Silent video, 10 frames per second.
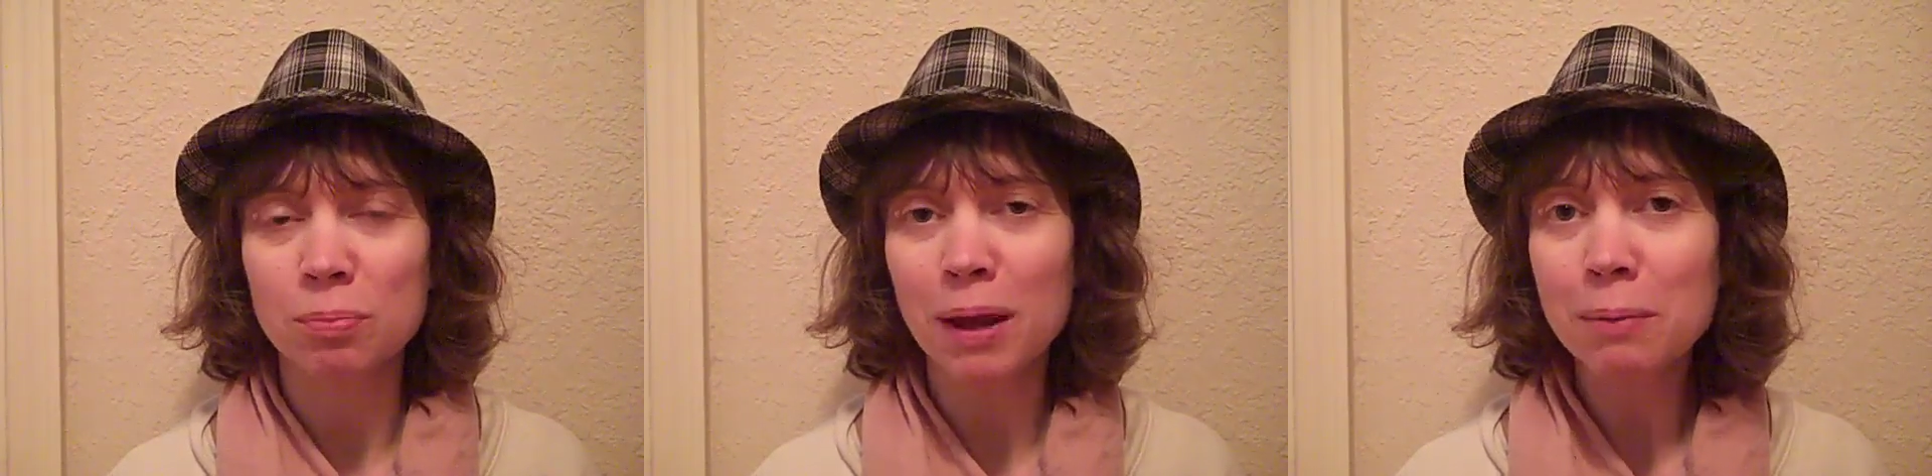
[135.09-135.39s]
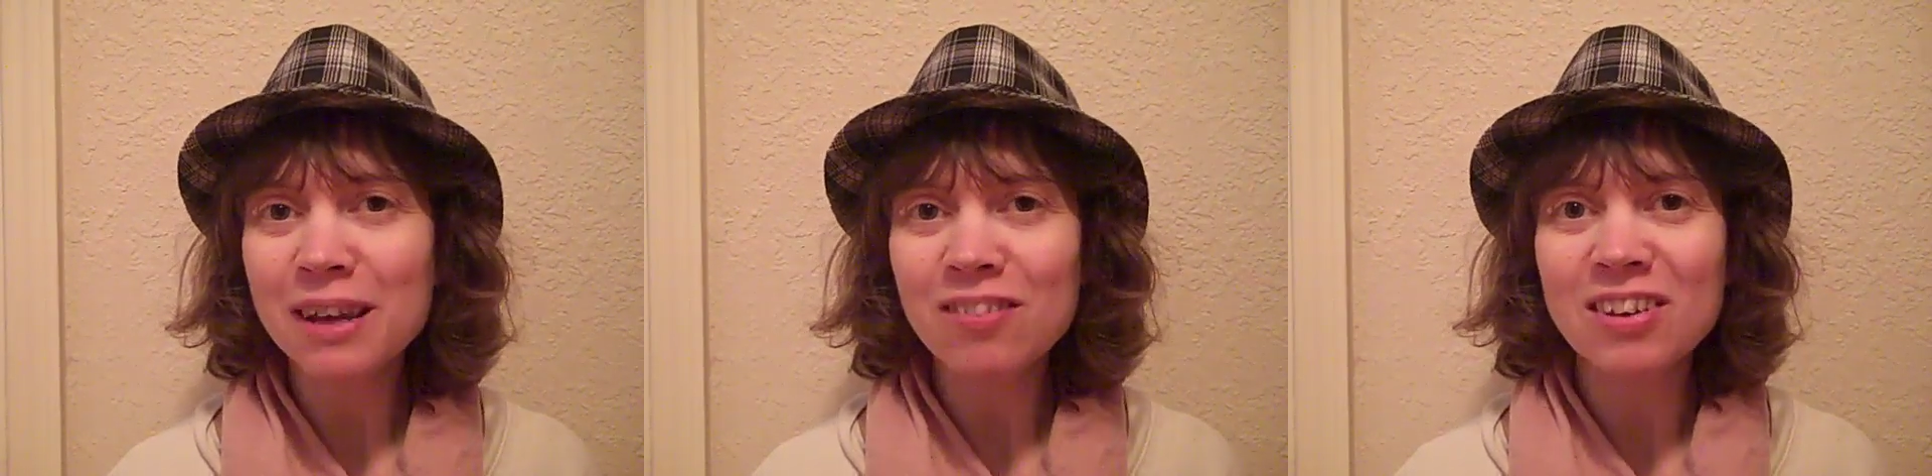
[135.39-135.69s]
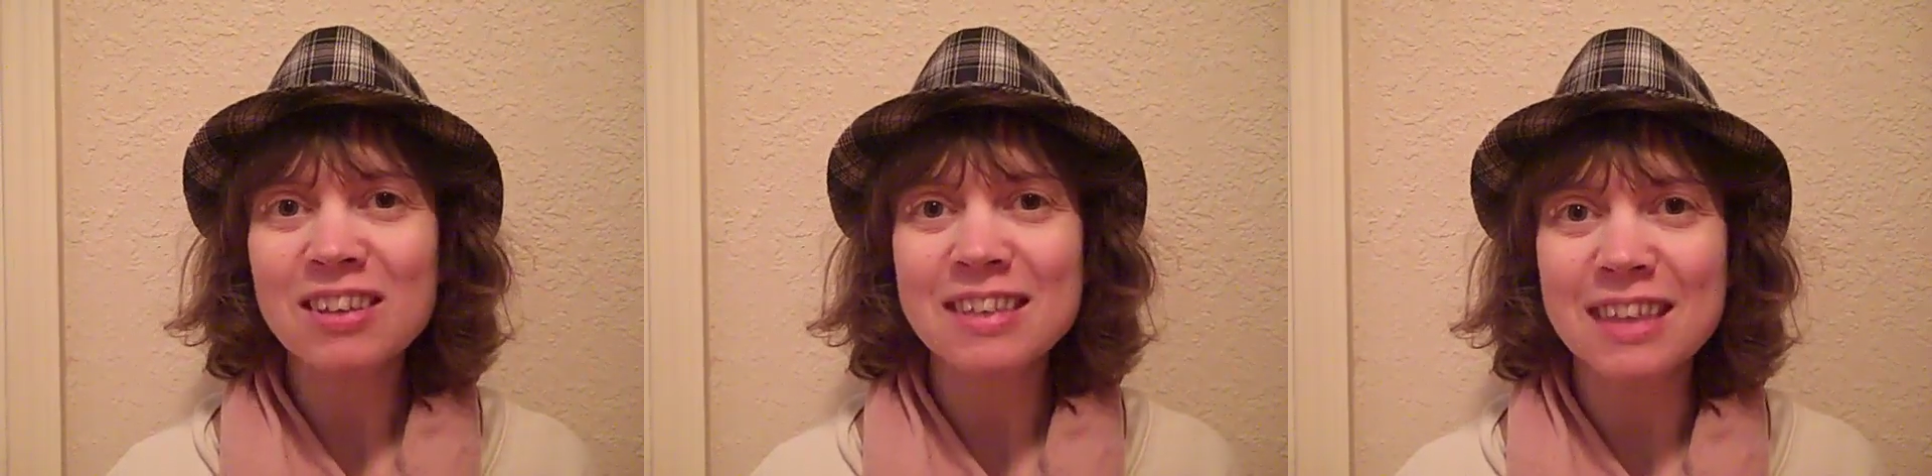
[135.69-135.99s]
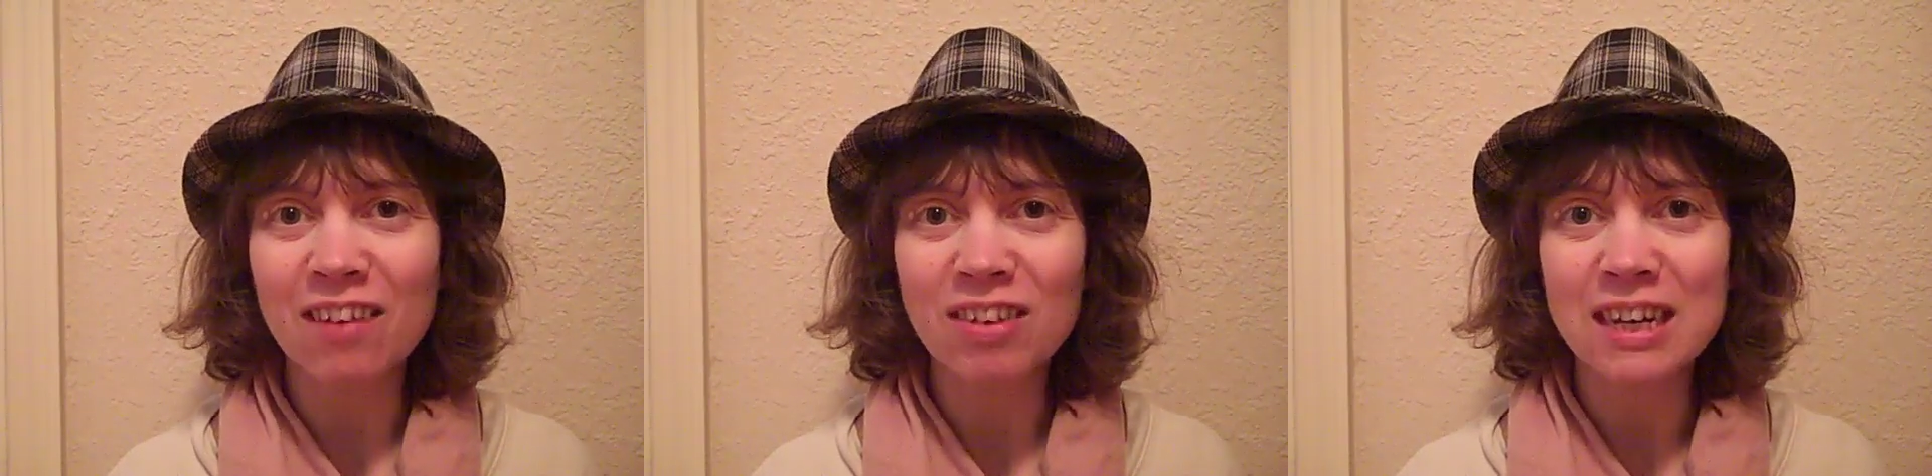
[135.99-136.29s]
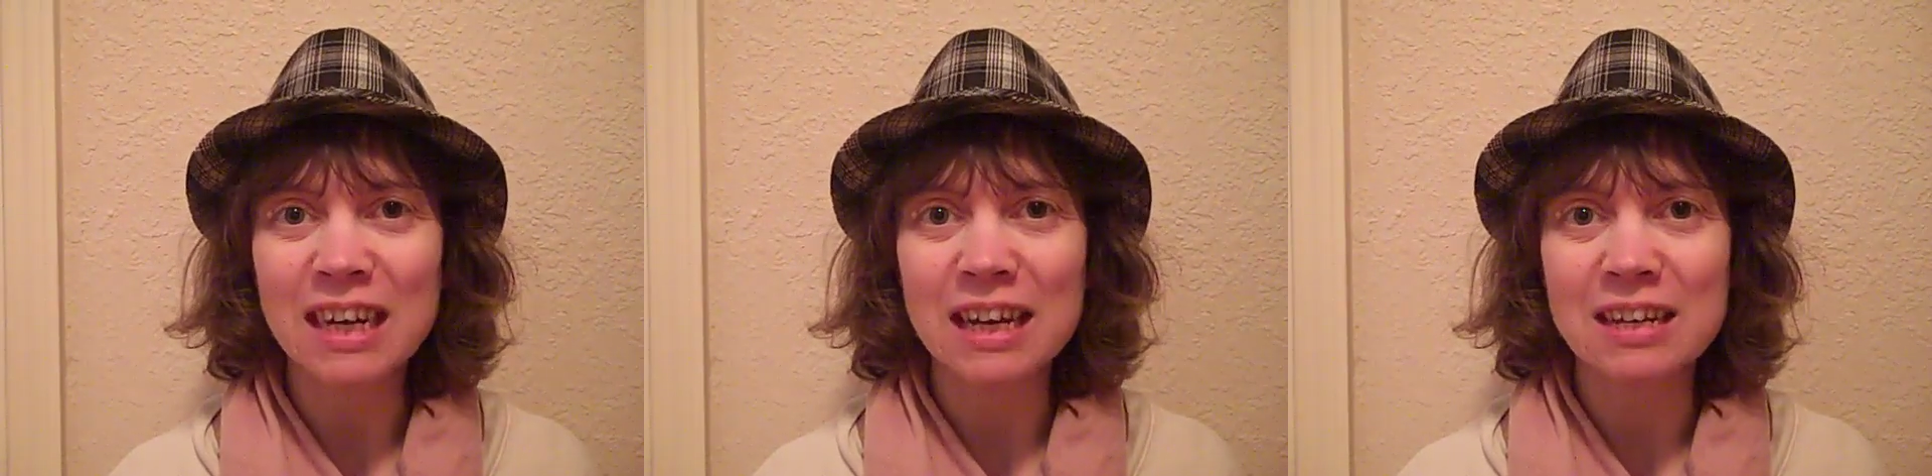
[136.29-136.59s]
maybe even
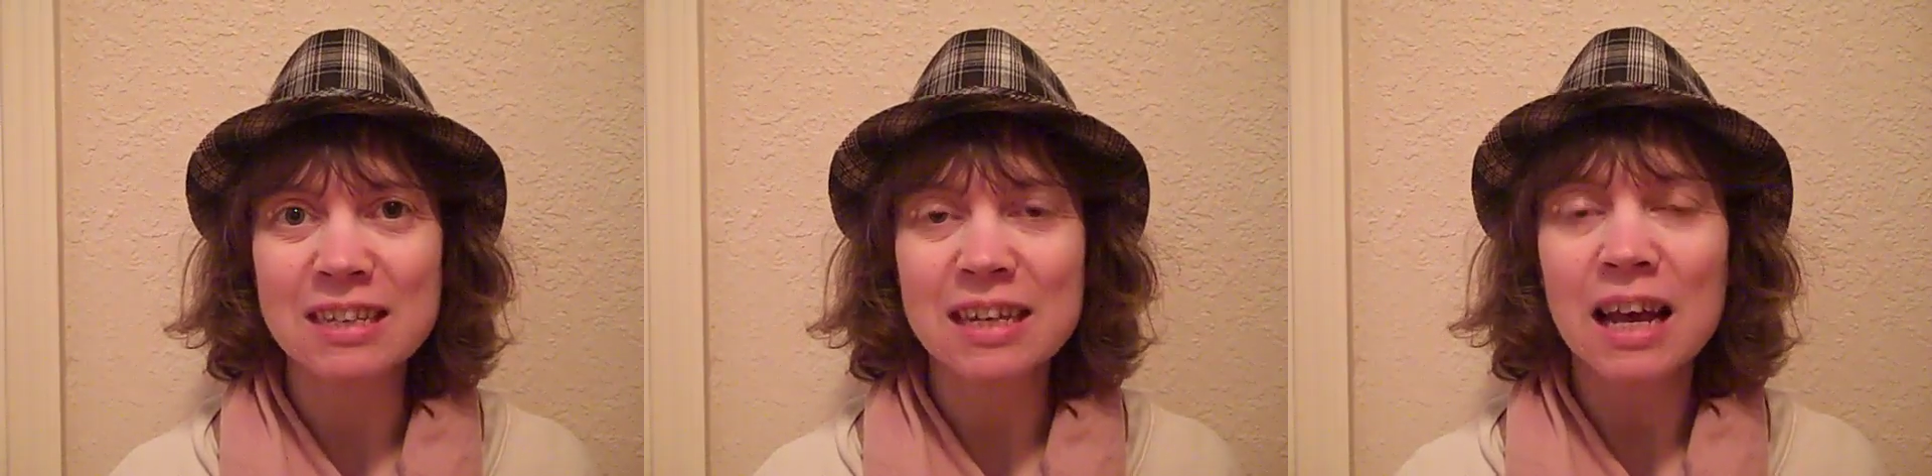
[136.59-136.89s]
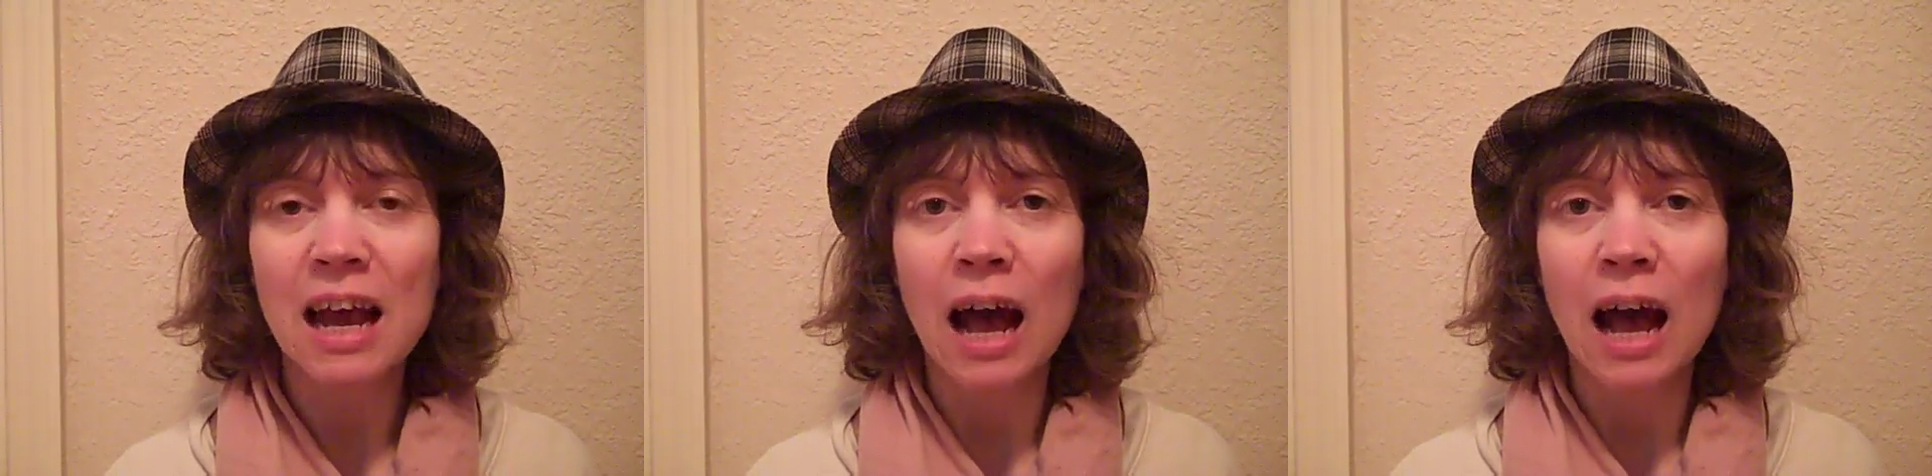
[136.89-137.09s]
7 days.